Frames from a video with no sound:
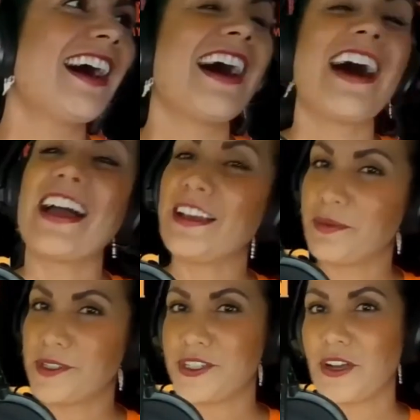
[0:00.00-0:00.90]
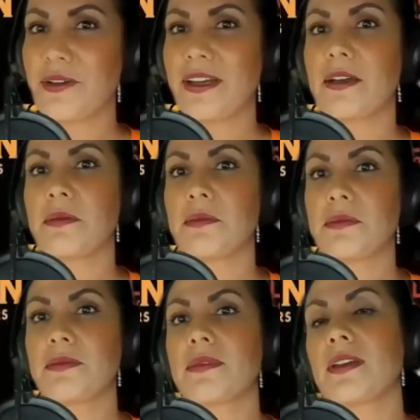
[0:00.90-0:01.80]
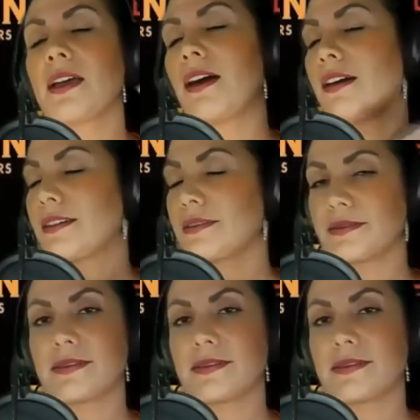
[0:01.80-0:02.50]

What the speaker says: I would show him, I